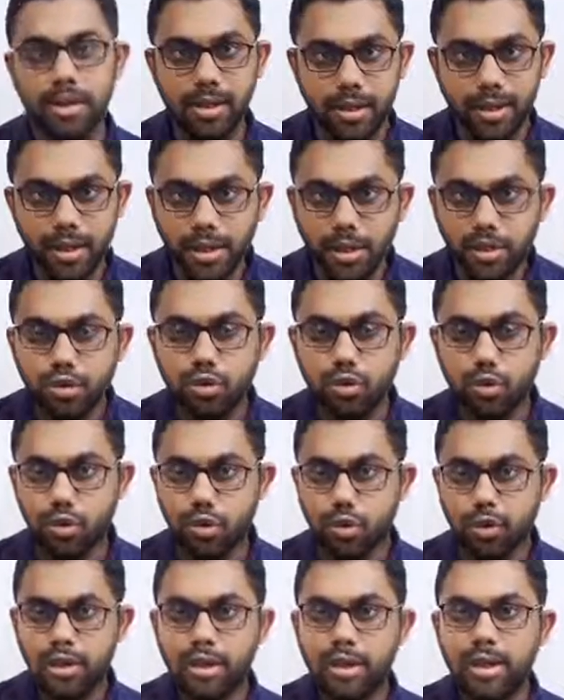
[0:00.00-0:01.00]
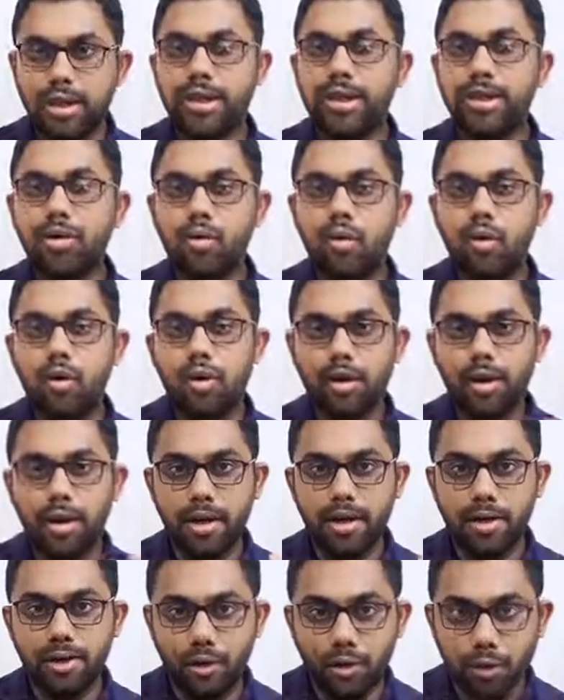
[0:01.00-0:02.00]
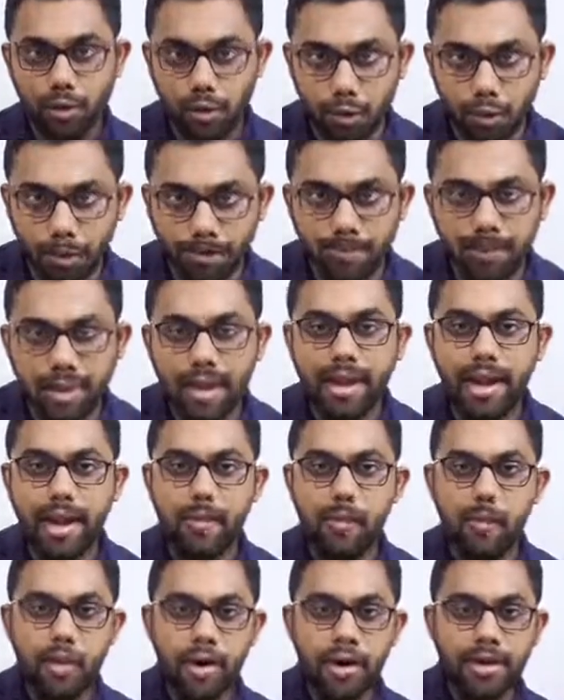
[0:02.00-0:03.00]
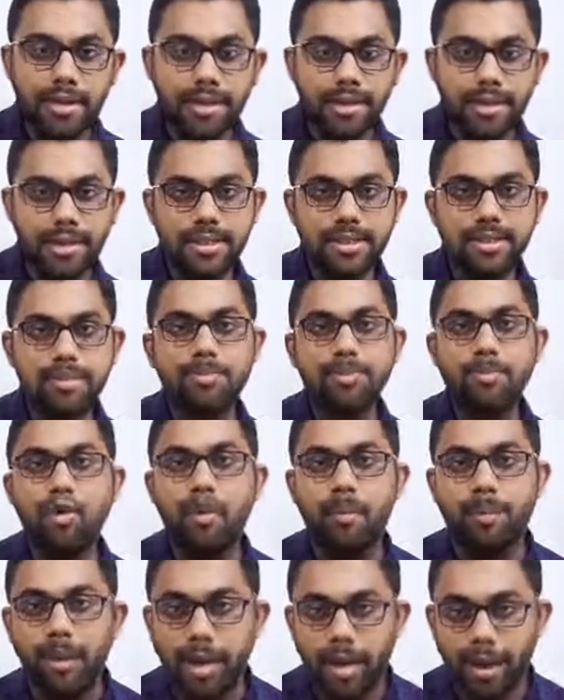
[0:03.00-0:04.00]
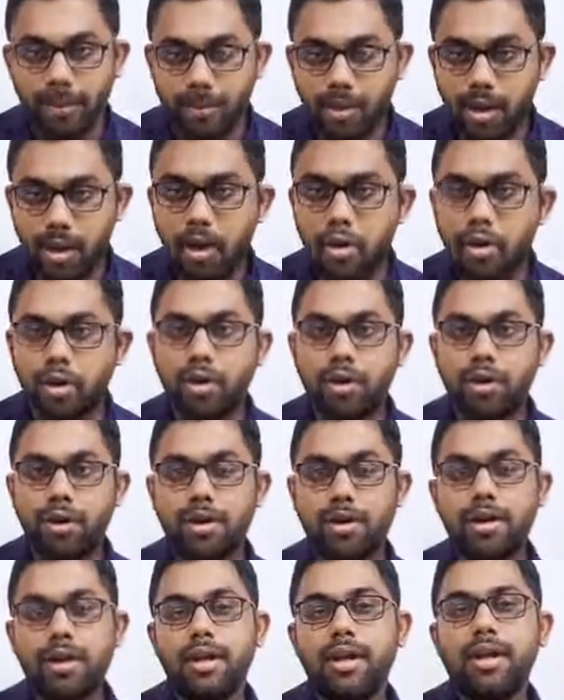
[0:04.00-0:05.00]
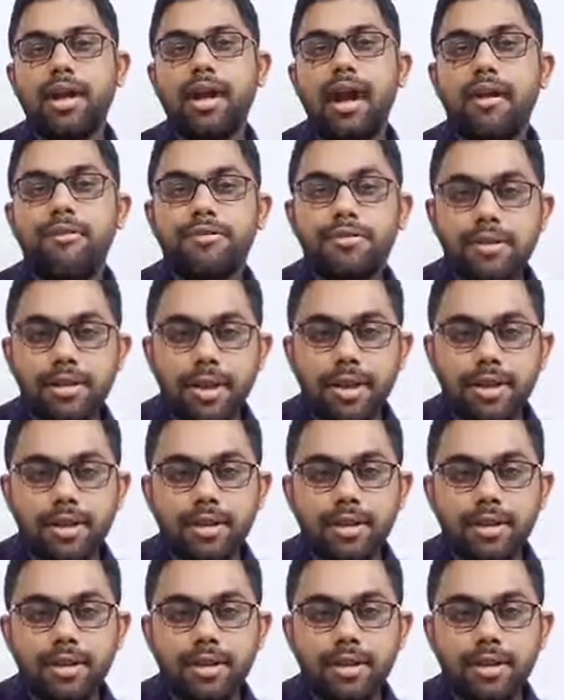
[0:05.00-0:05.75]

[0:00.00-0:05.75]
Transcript: So in order to avoid this problem, or after